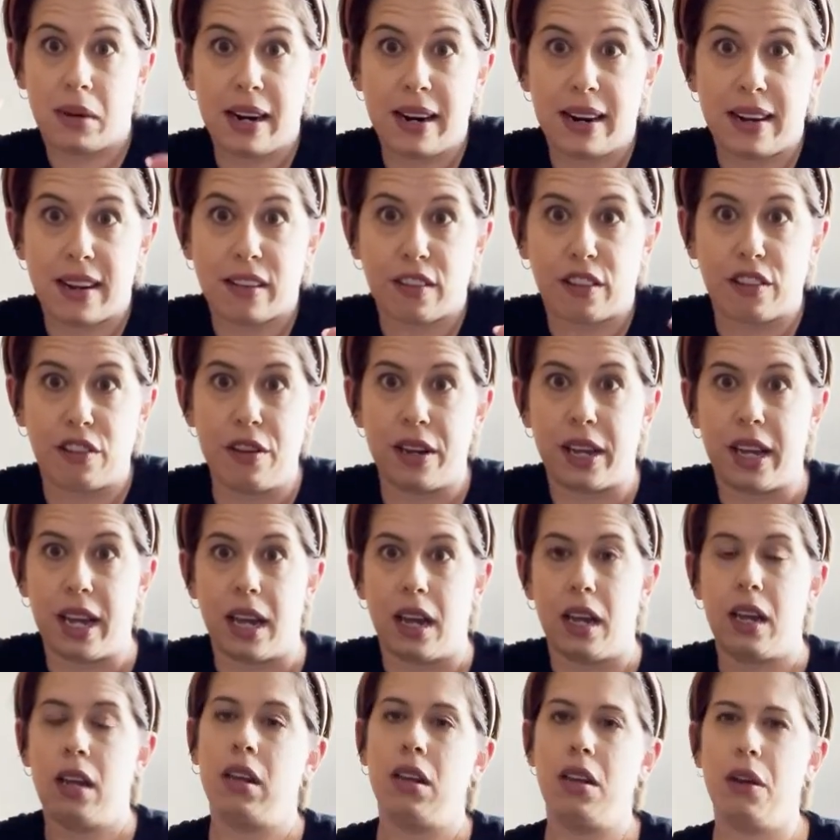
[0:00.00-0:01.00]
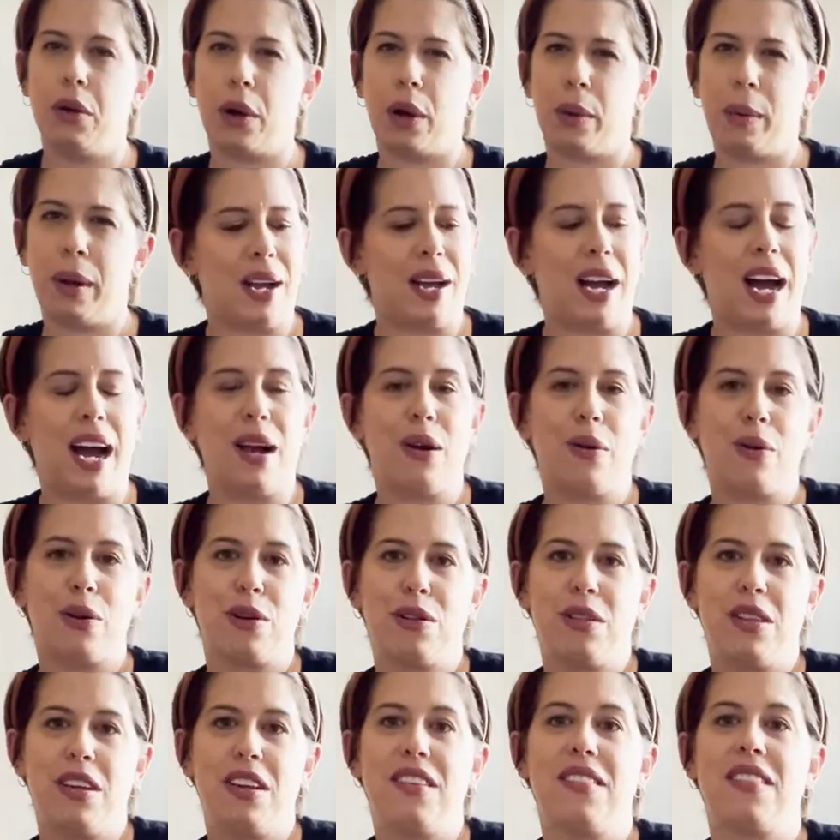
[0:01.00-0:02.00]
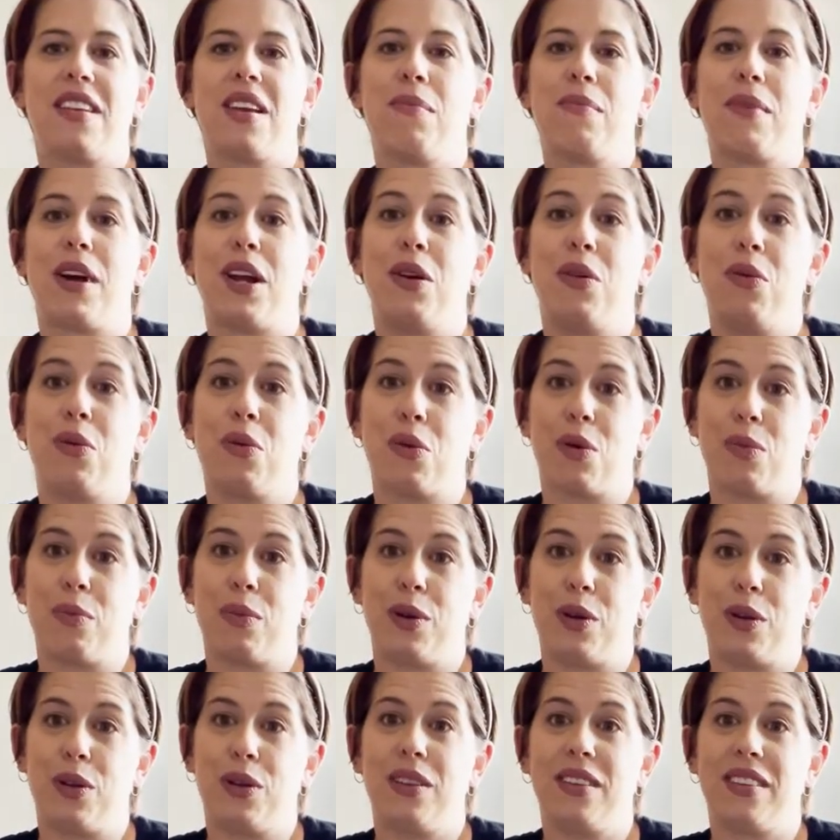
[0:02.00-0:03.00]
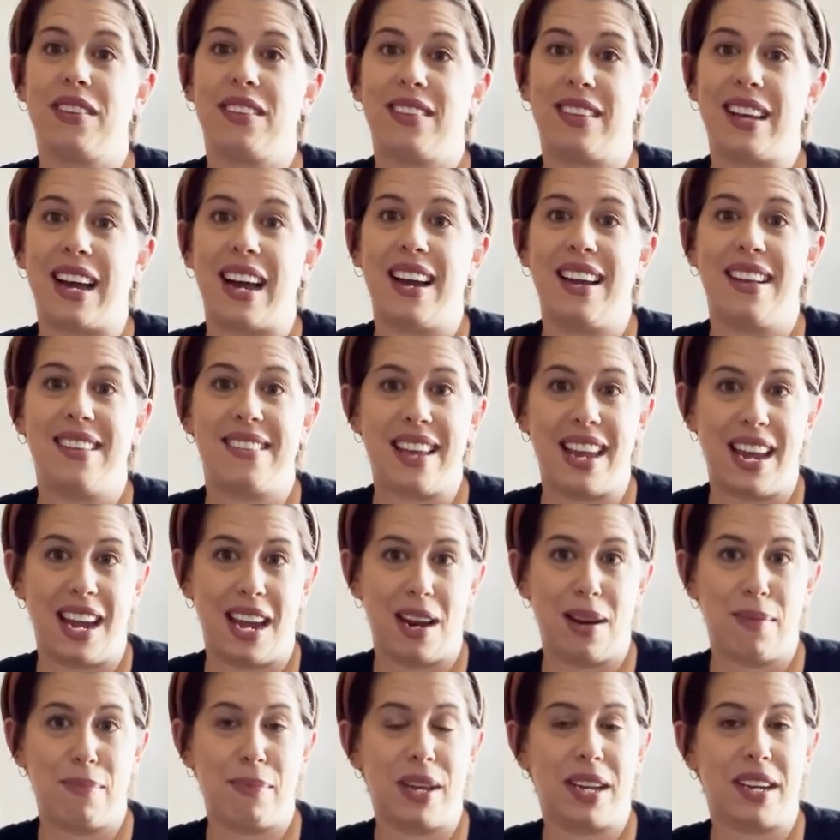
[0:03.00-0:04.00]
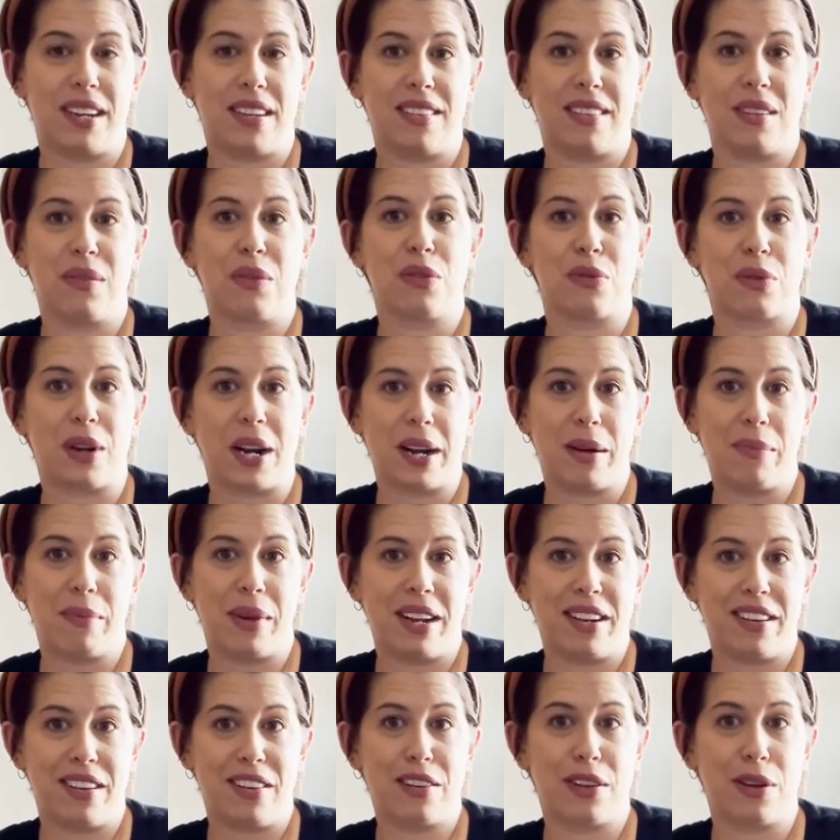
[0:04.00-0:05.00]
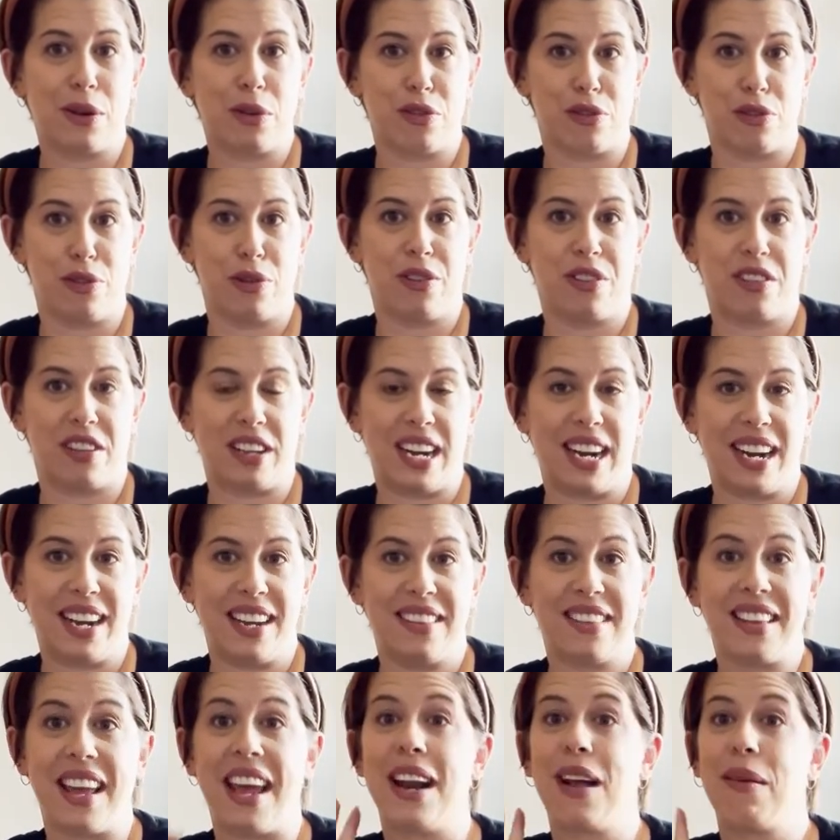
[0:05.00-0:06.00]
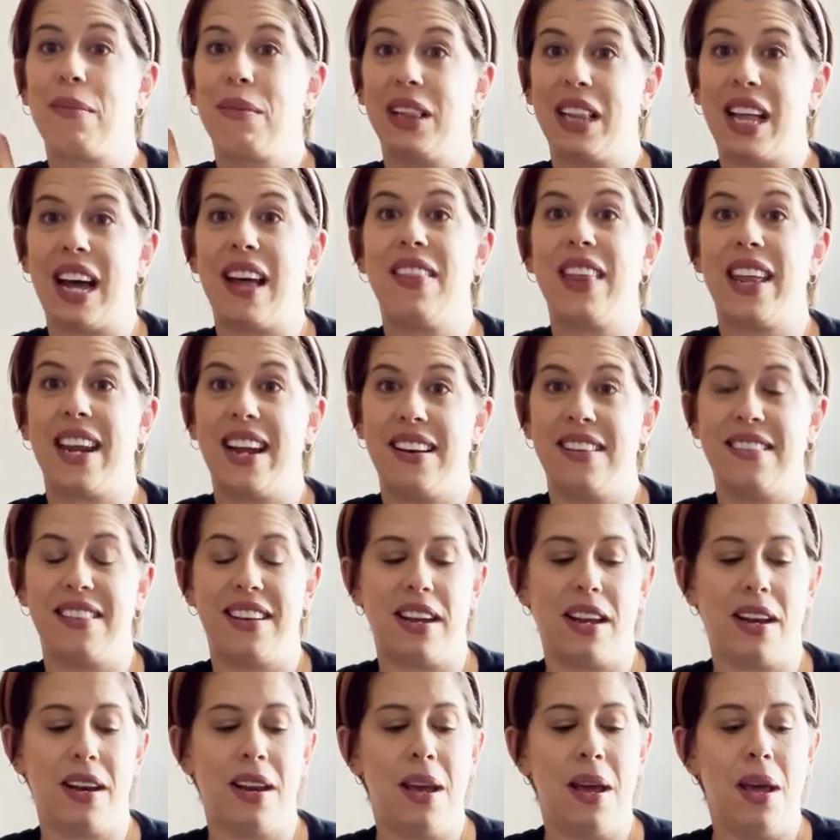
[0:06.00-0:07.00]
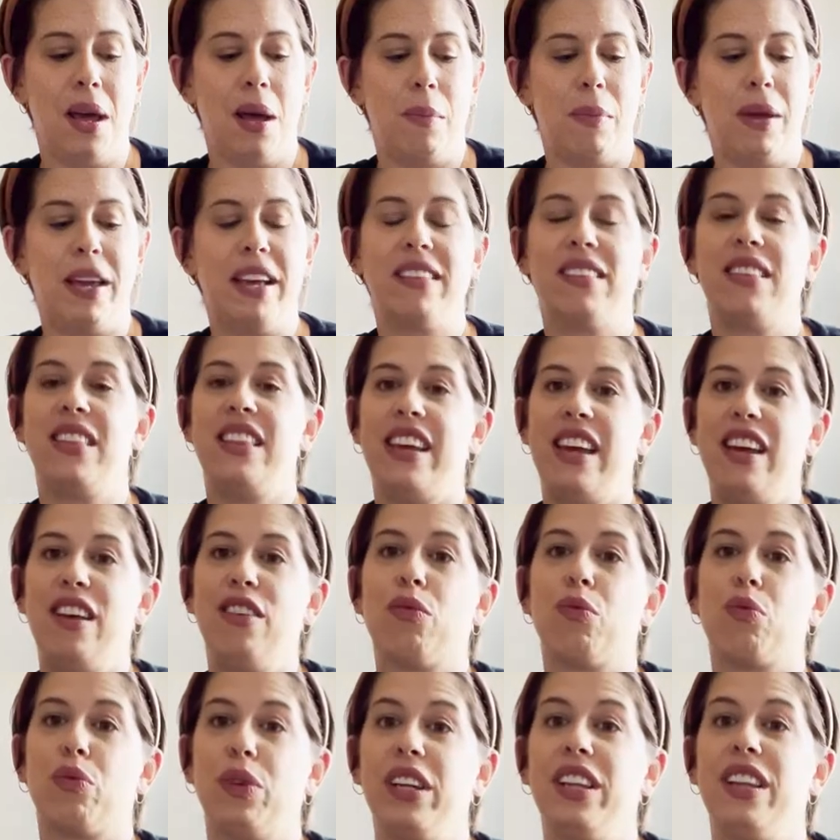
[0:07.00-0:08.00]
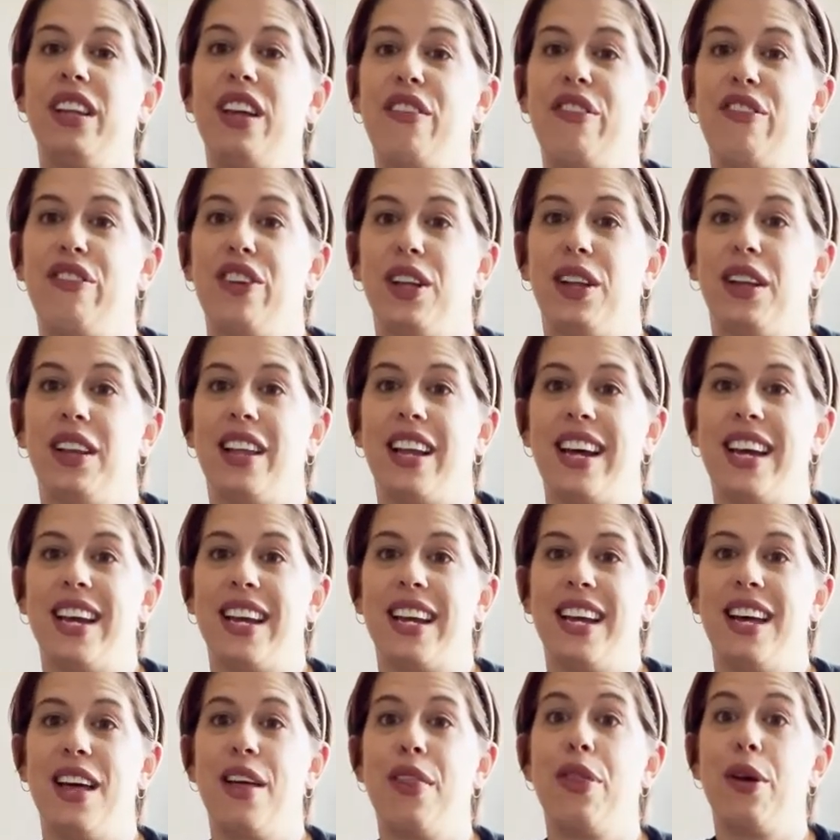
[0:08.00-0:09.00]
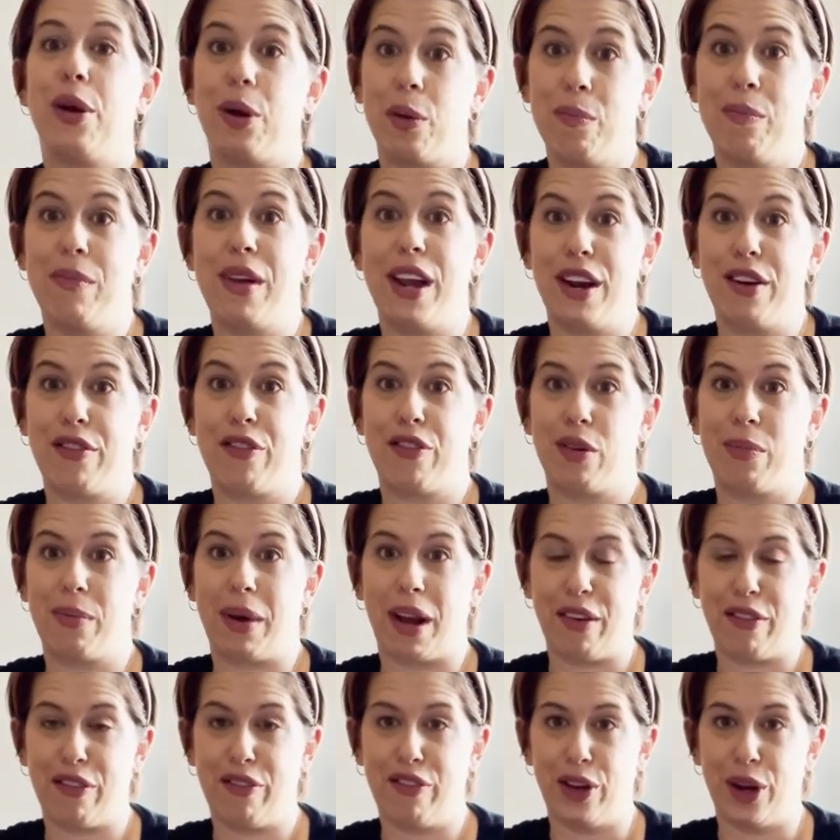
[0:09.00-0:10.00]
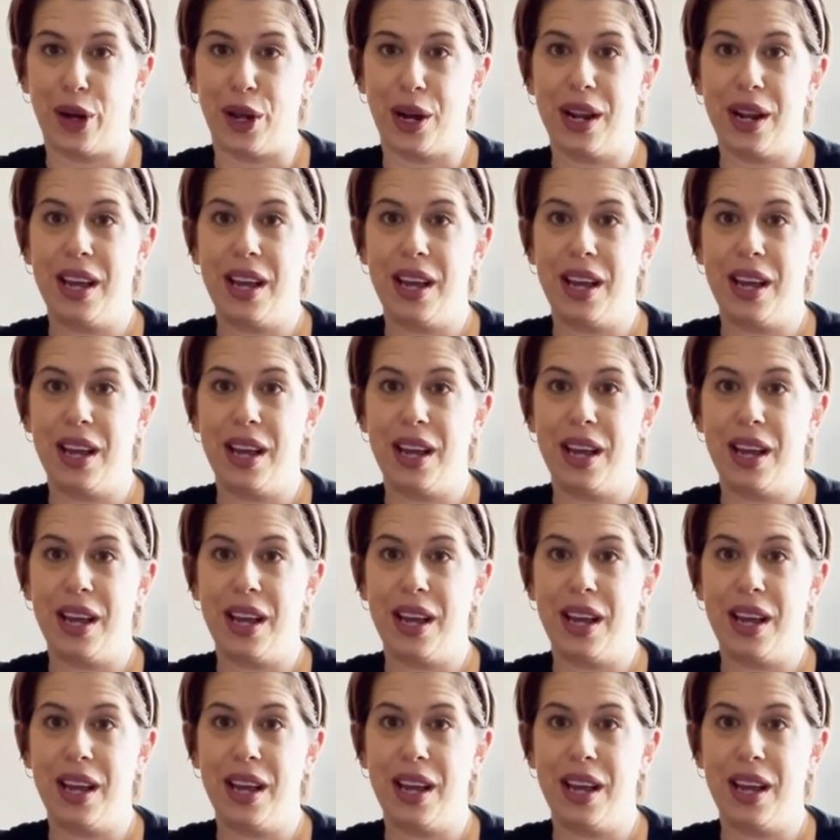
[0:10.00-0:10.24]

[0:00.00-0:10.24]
snooky, you know what I mean? I ordered these in my normal size 8 because it was recommended to go true to size. And I'm glad that I did because these really feel like they're made for my foot.